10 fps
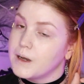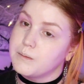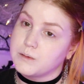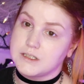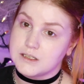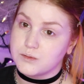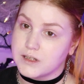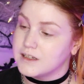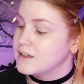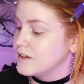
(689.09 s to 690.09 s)
I'm obsessed
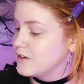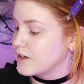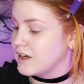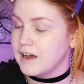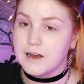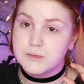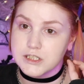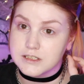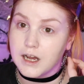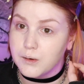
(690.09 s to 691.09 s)
with it. Okay, I'm
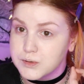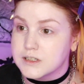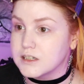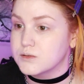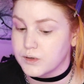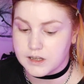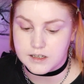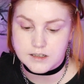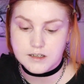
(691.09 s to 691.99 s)
just obsessed with it.